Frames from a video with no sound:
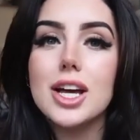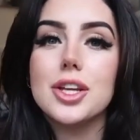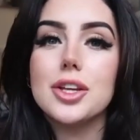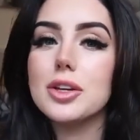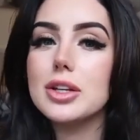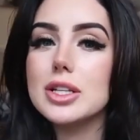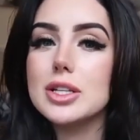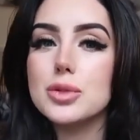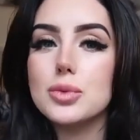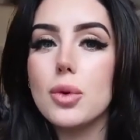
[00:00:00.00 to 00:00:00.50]
You
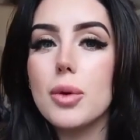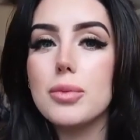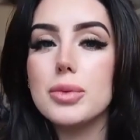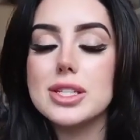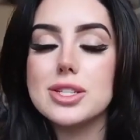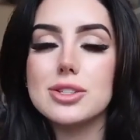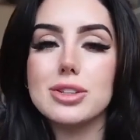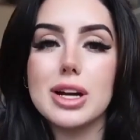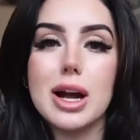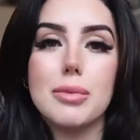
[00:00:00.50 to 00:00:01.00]
can swap
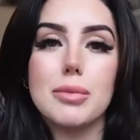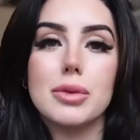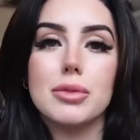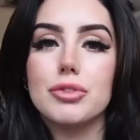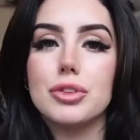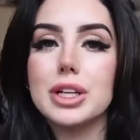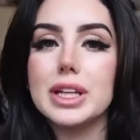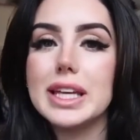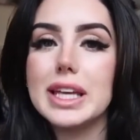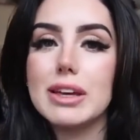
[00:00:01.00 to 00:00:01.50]
the strap
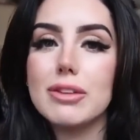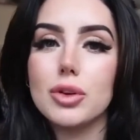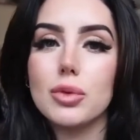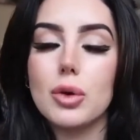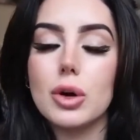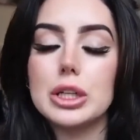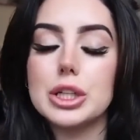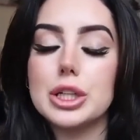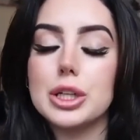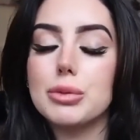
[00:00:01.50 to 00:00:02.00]
and really give your
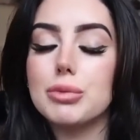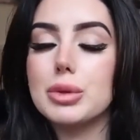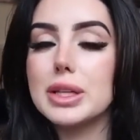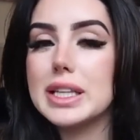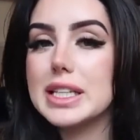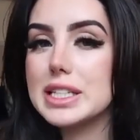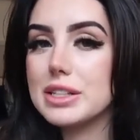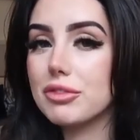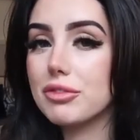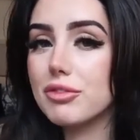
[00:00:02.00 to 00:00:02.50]
watch a
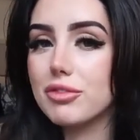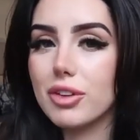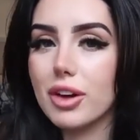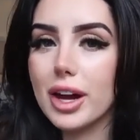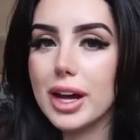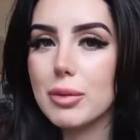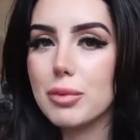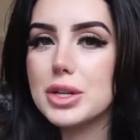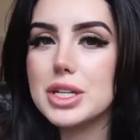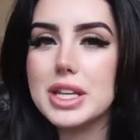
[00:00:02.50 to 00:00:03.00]
completely different
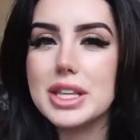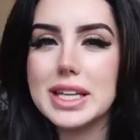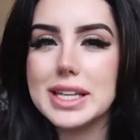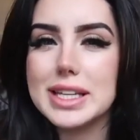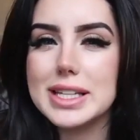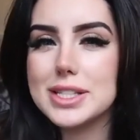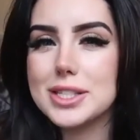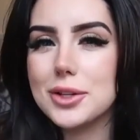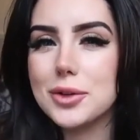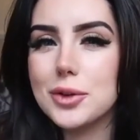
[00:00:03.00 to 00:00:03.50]
vibe, which I think
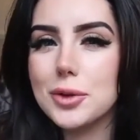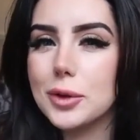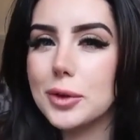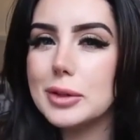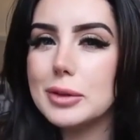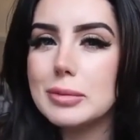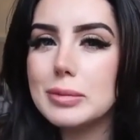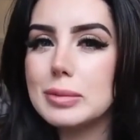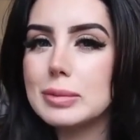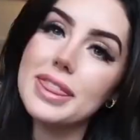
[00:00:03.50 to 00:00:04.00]
is so
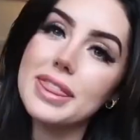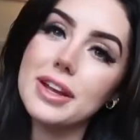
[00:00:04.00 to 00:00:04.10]
cool.